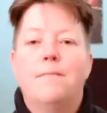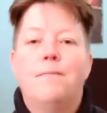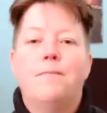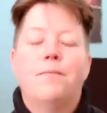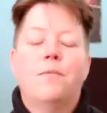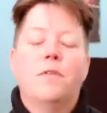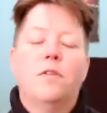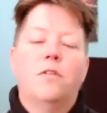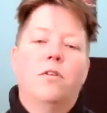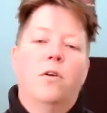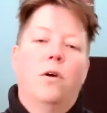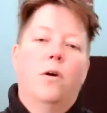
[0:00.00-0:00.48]

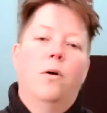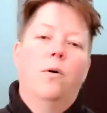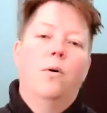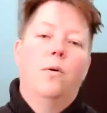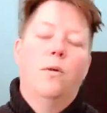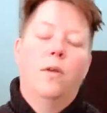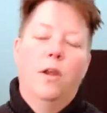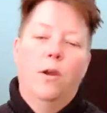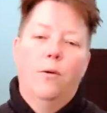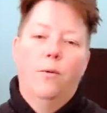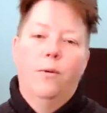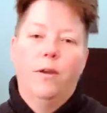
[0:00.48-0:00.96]
So
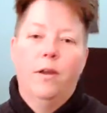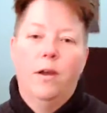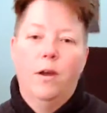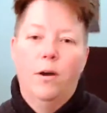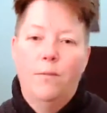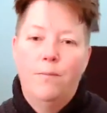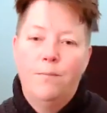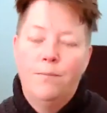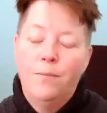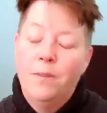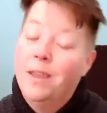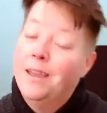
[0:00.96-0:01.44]
here we
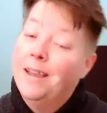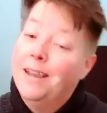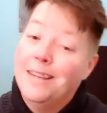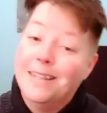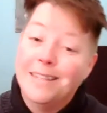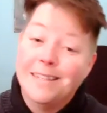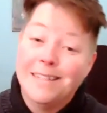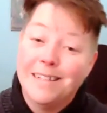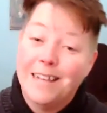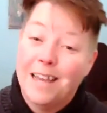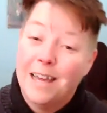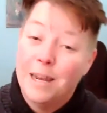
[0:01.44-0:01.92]
go.
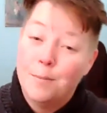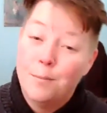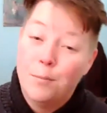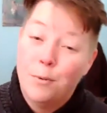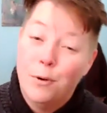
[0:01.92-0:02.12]
It's not